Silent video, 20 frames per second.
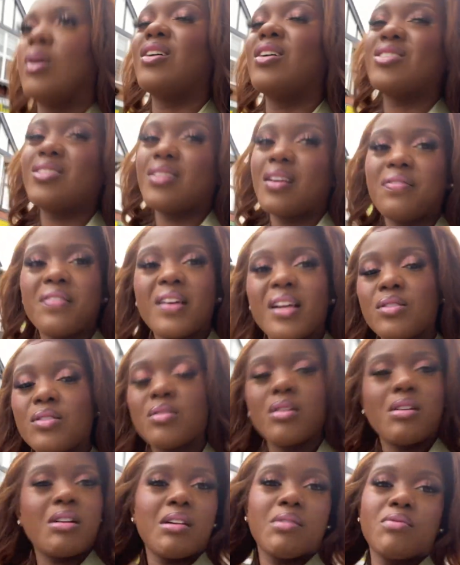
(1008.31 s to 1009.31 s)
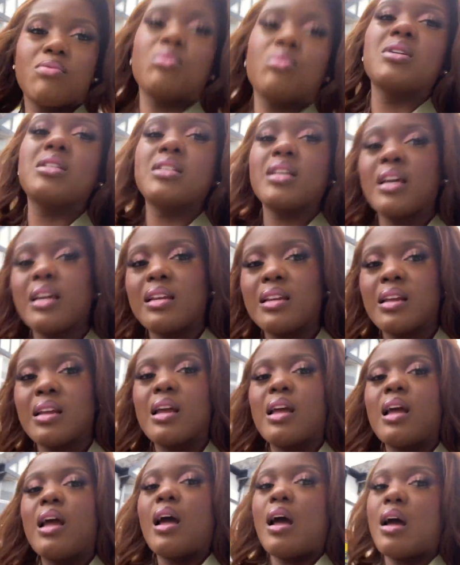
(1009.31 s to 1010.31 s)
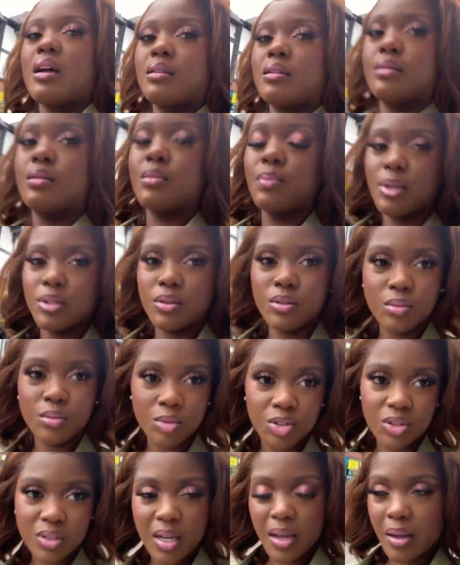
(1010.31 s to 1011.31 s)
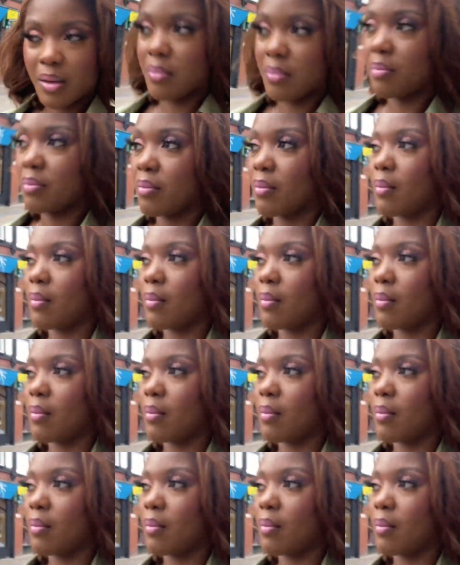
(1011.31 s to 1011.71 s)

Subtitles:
As if I had known that I've waited and spent some more time